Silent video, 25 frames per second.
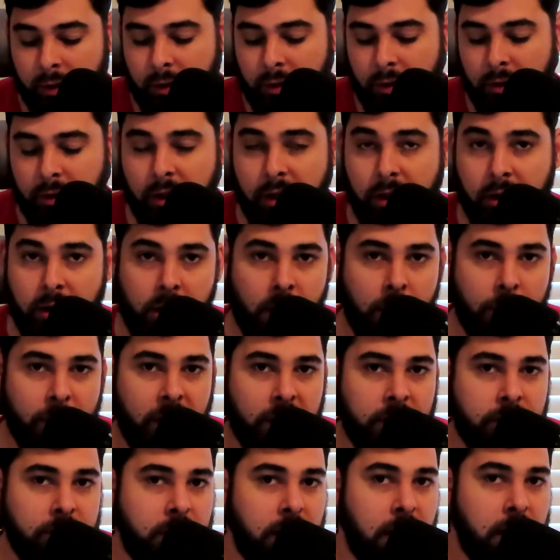The
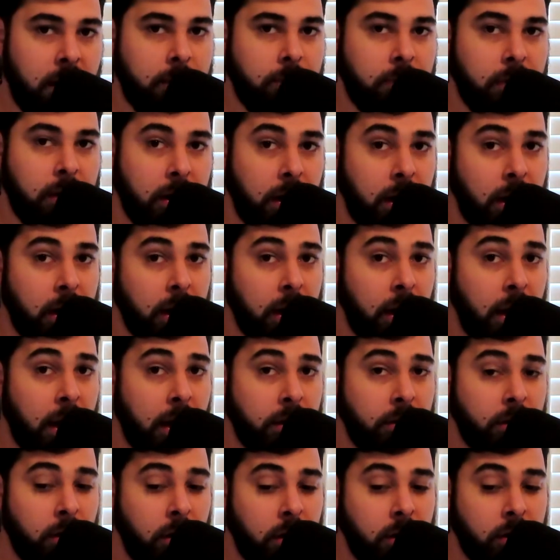amount of time that I
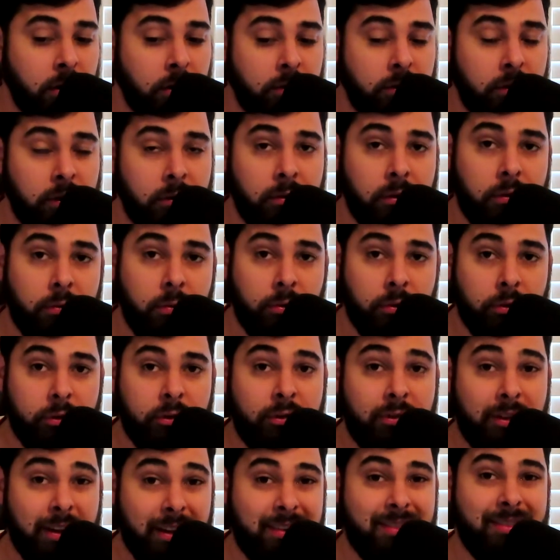had the Honda Civic was
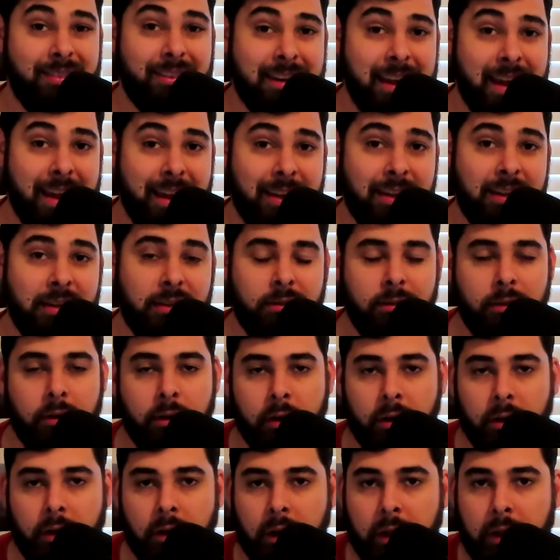6 days,
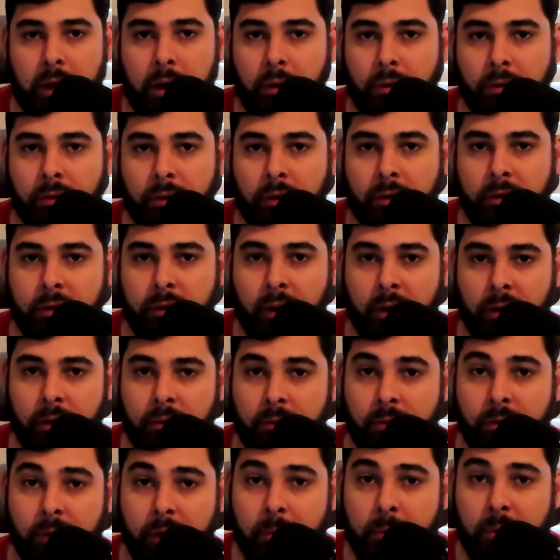and I was to sell and
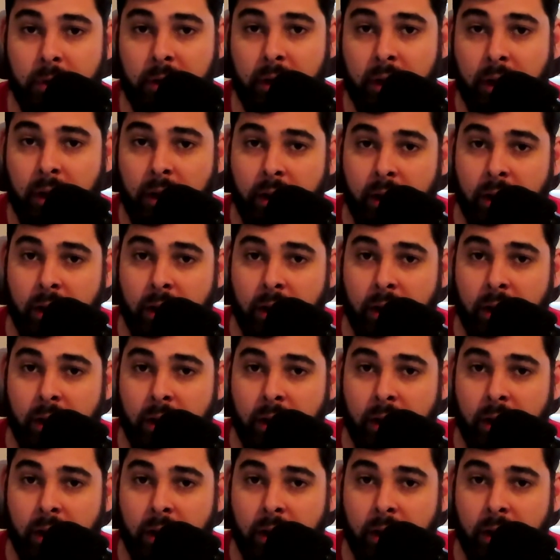flip it.